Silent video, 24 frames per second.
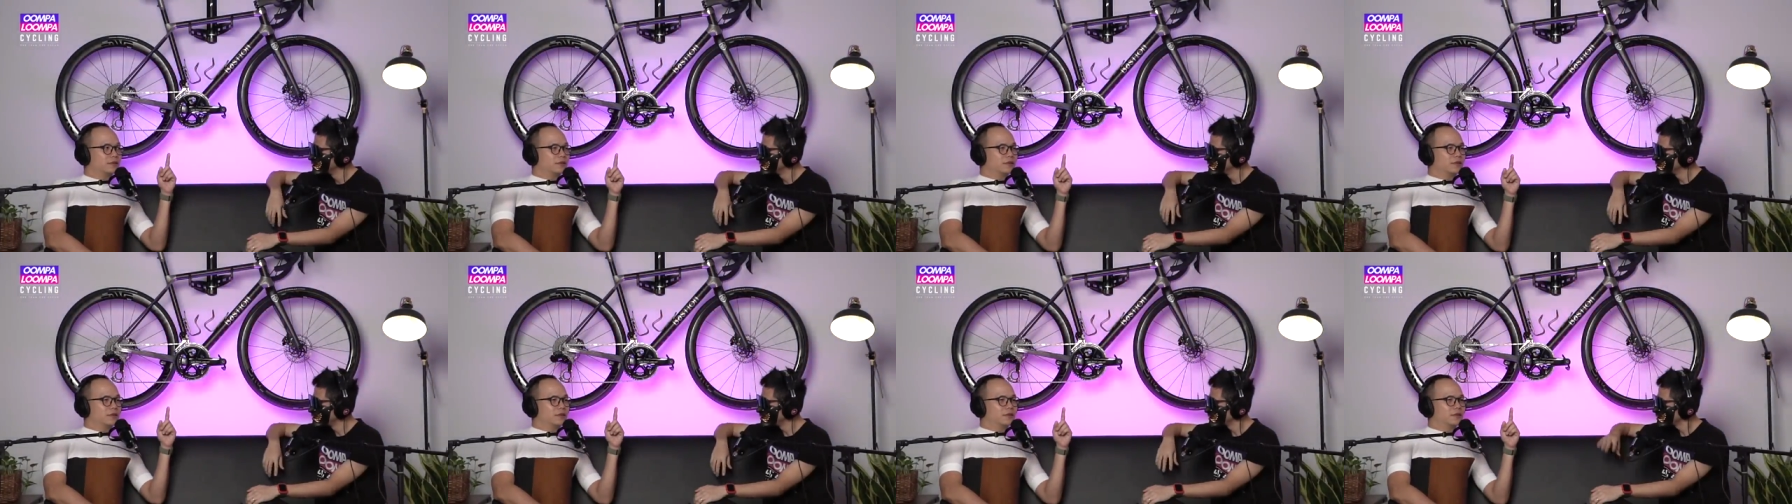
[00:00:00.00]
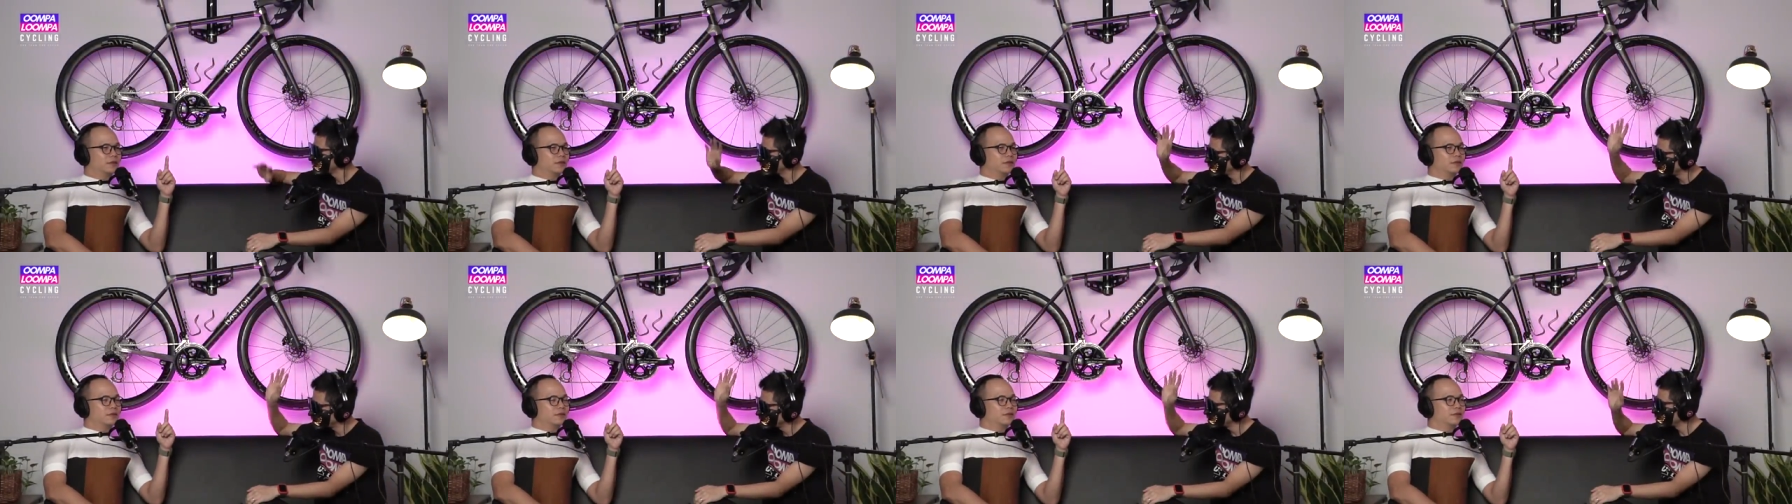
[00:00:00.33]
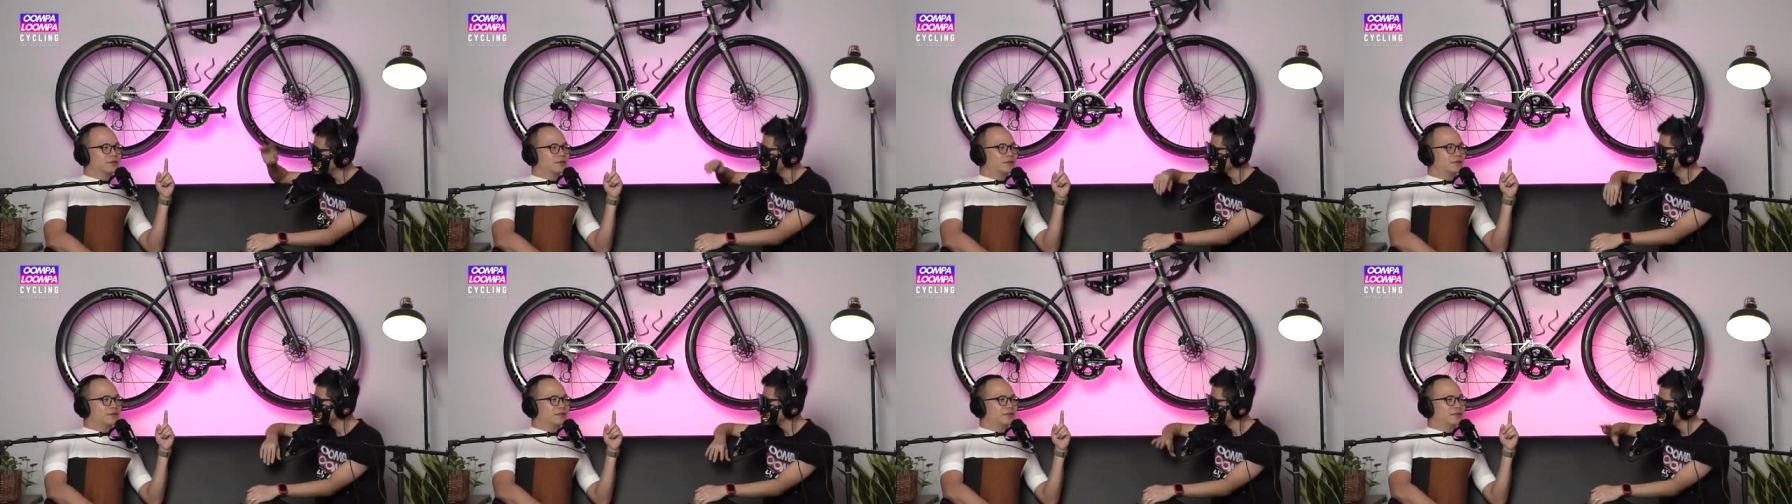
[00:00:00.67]
You all say hi to each
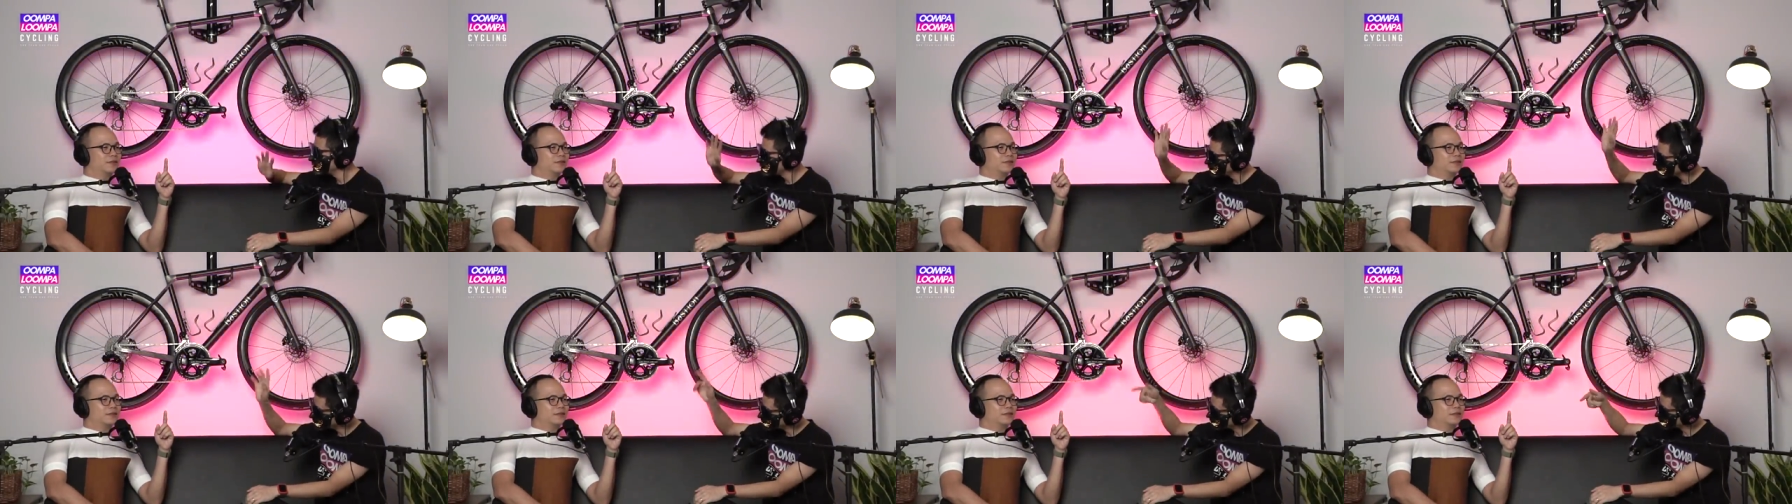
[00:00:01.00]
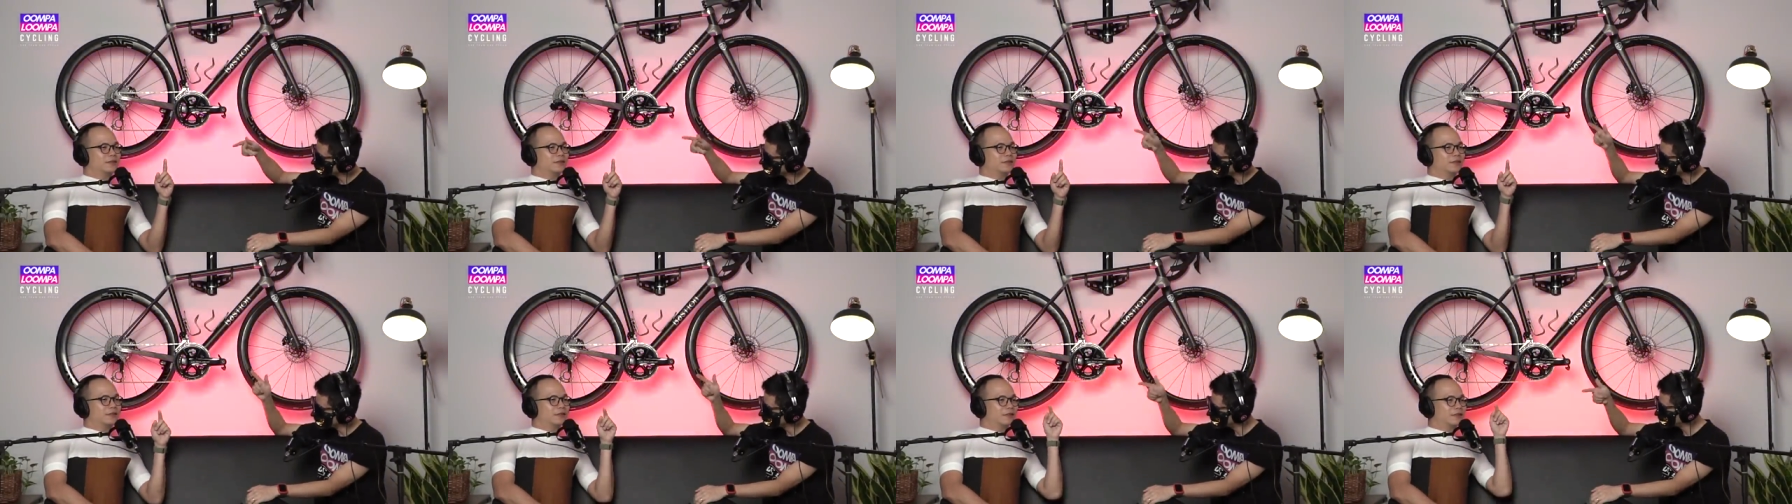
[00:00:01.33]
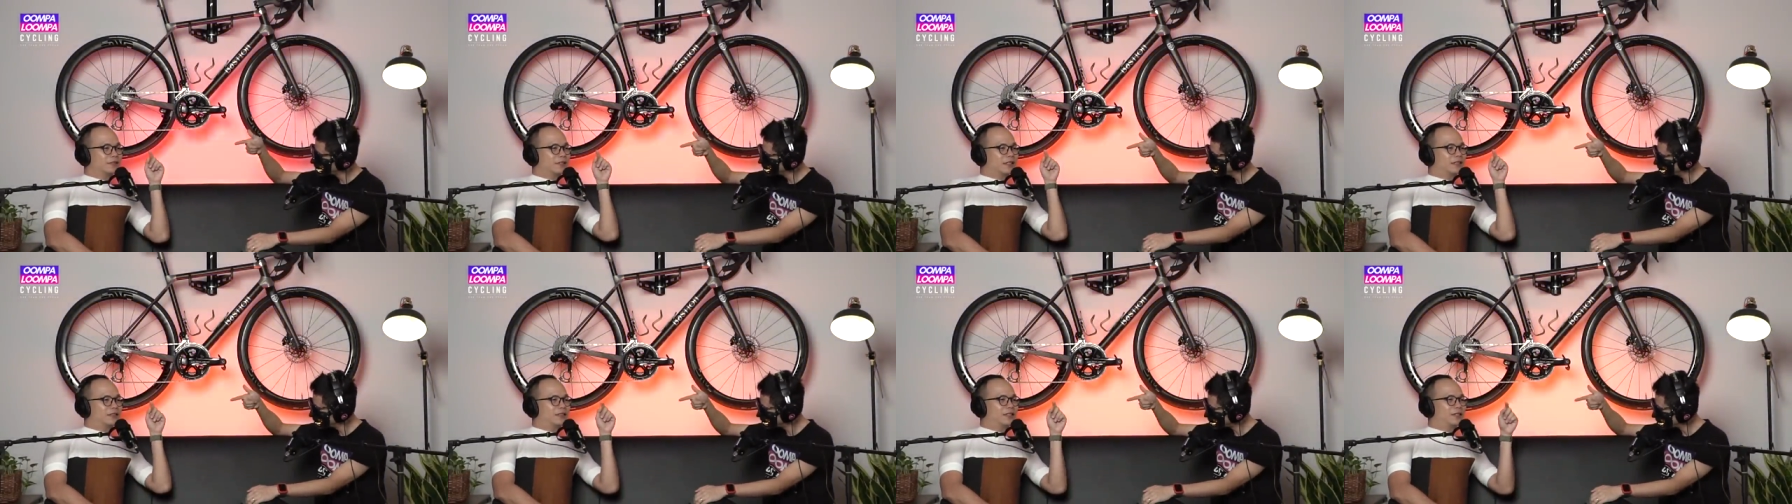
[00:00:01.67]
other. Eh, hey, Bastion, two
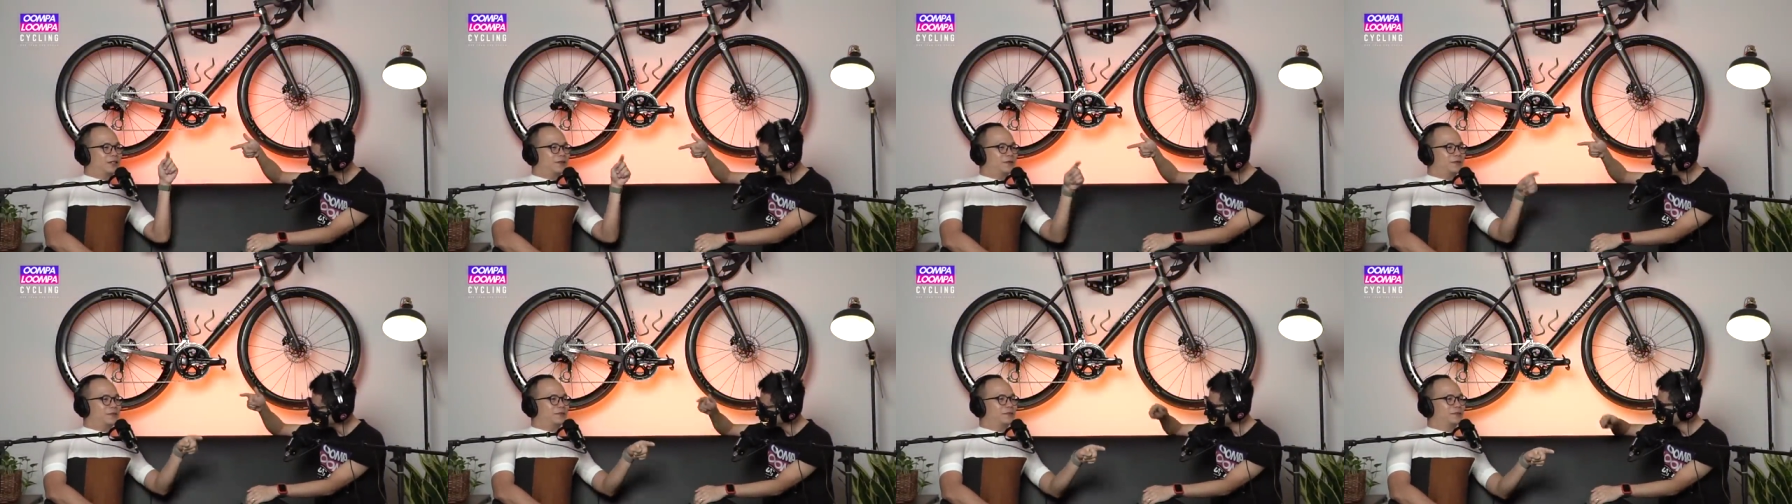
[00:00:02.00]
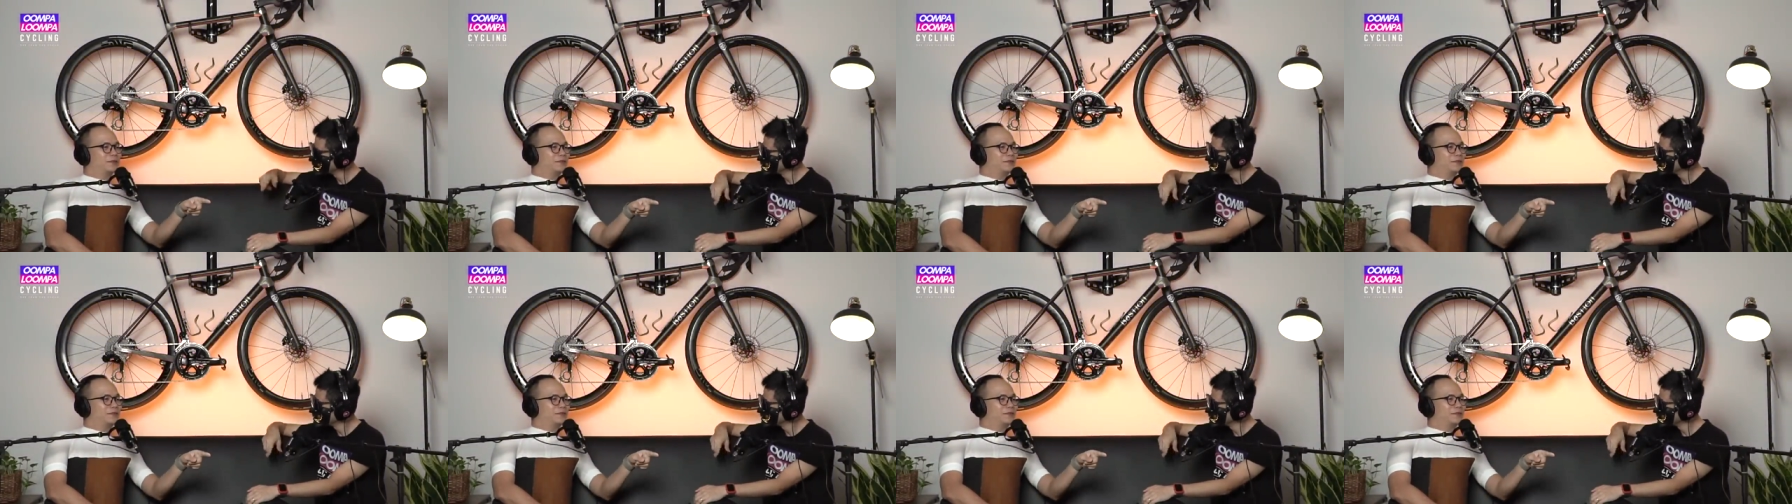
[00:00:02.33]
years, say, right?